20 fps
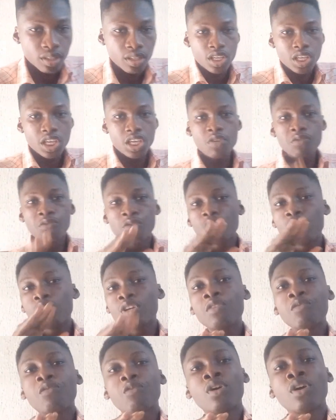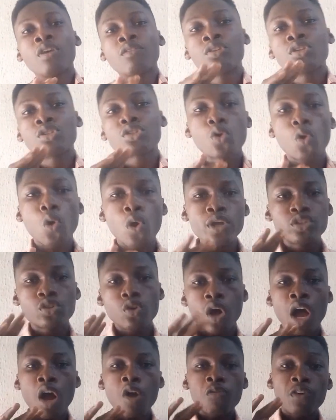if you're looking for one of those coins
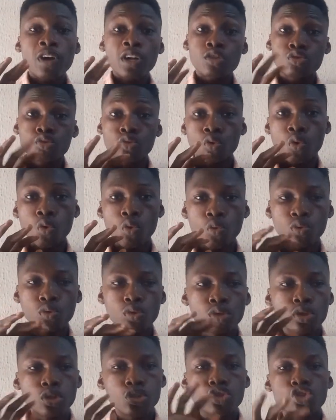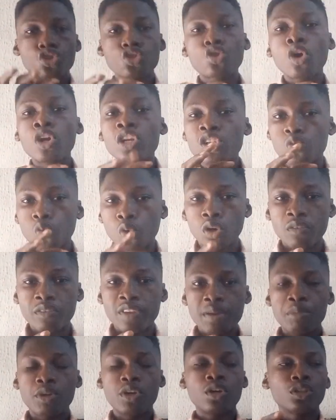or alpha to hold, STON is one of
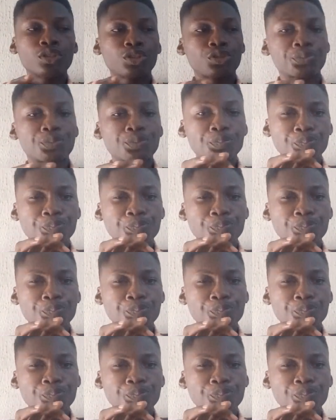them, because